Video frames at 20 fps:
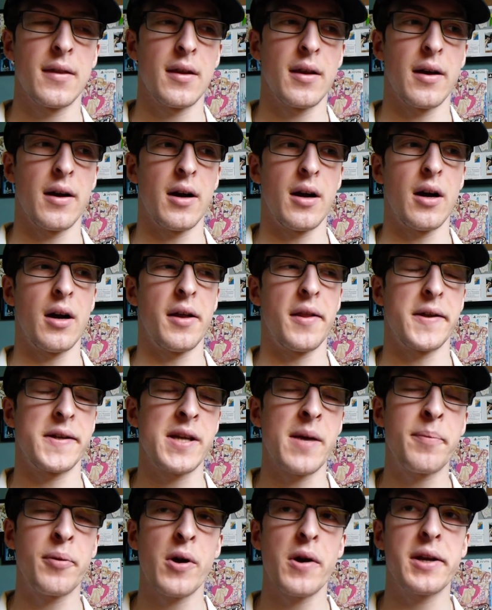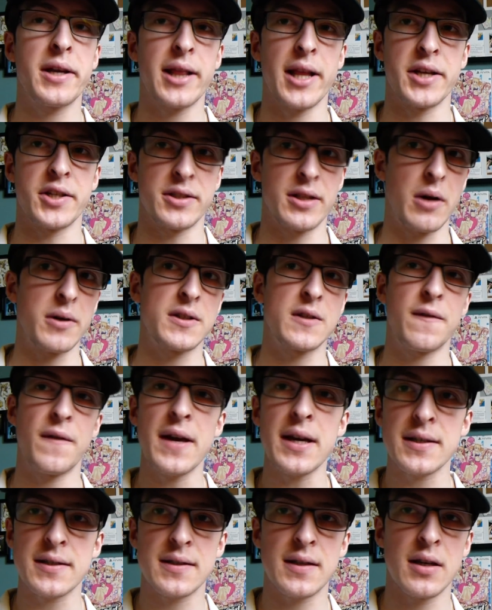The temporary glitch. Now it's
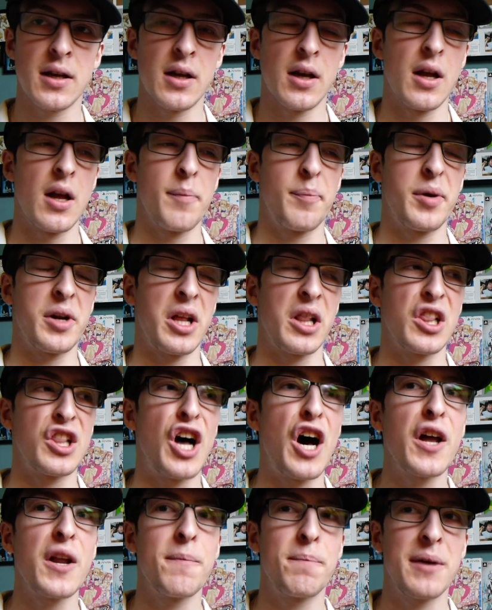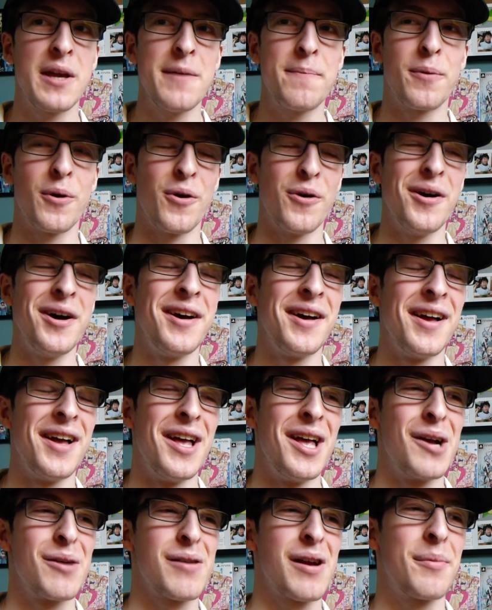fixed, but a lot of people
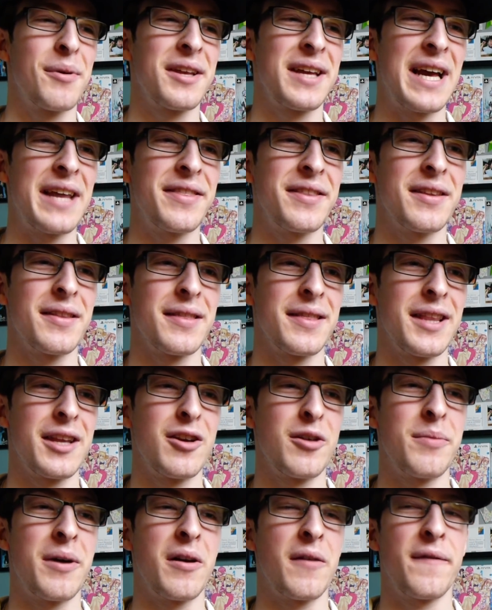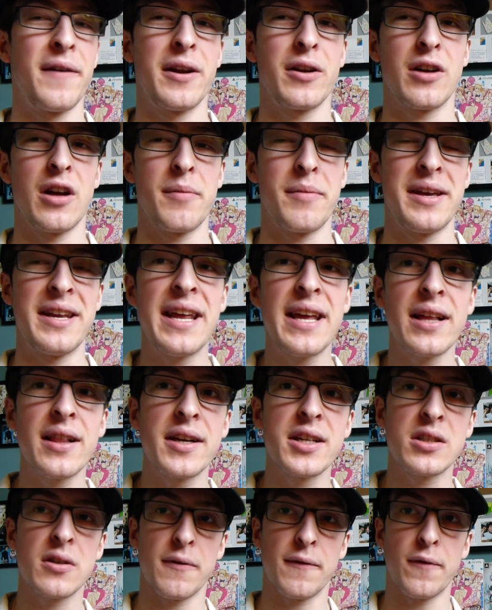were able to get linear bounded phonogram in
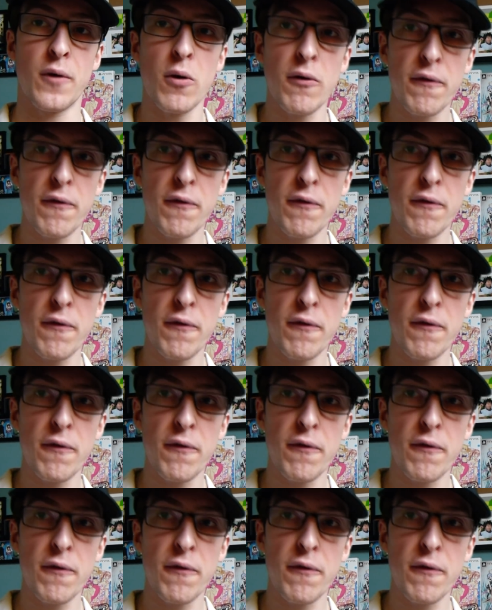English for